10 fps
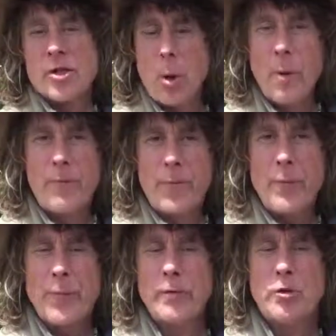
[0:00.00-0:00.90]
So on the
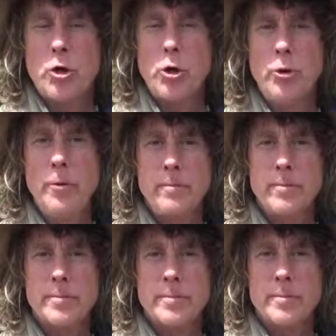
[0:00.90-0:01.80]
5th of June,
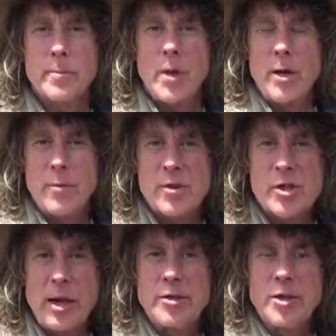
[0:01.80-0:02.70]
in the
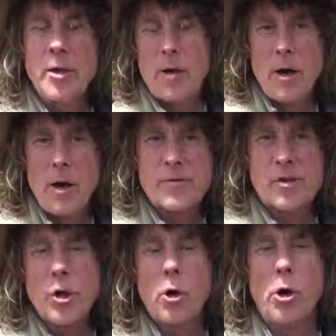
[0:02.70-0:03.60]
centre of
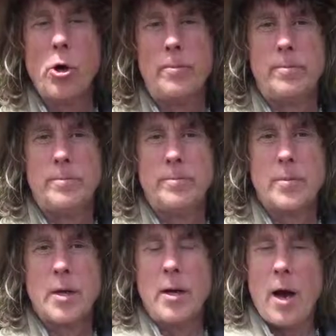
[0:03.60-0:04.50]
Stockholm,
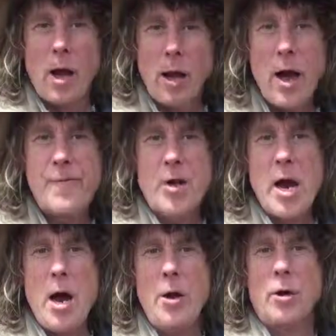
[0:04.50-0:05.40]
a life
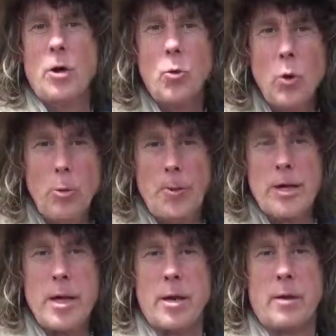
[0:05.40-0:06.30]
cairn will
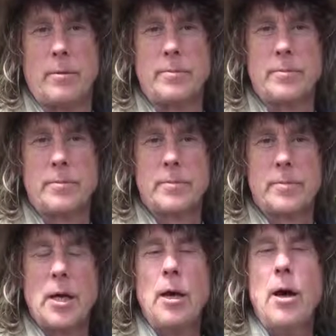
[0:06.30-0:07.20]
begin.
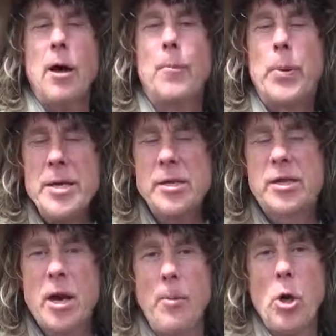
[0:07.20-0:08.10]

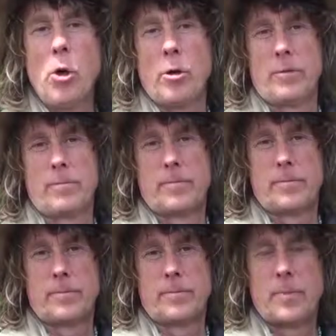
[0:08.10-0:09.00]
Please come along,
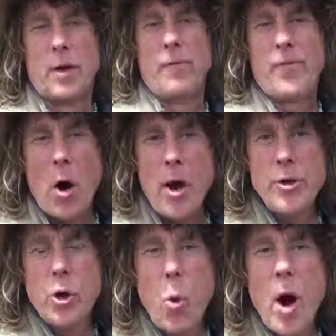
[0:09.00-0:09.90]

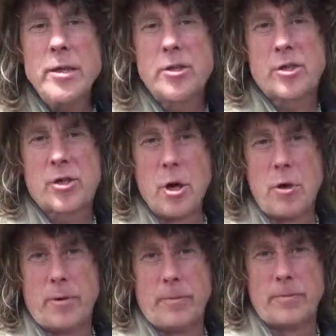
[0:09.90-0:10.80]
find a white
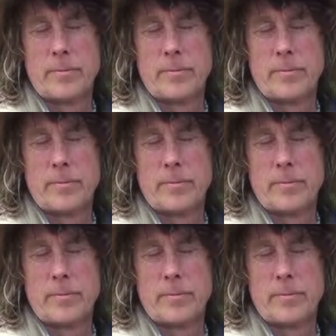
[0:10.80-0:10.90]
stone.